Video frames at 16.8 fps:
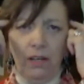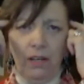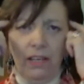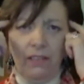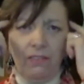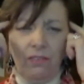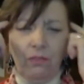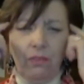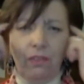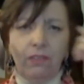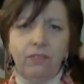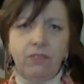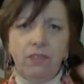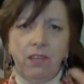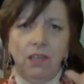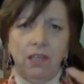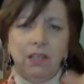is all
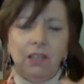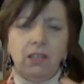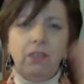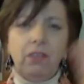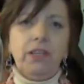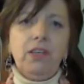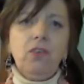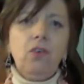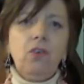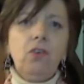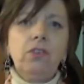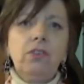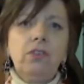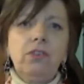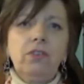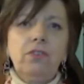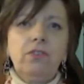this going
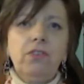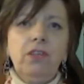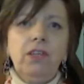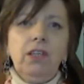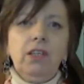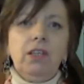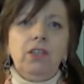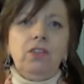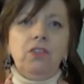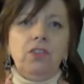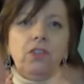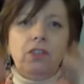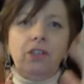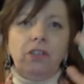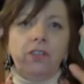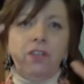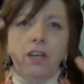on, and you
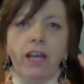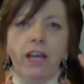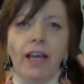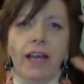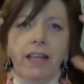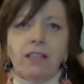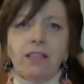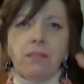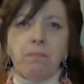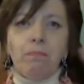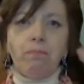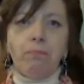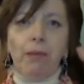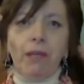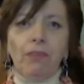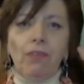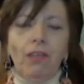know, and your head's
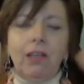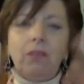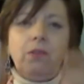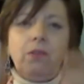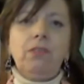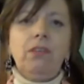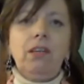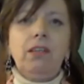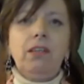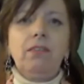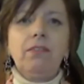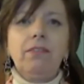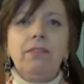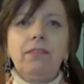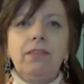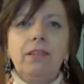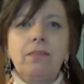buzzing with things.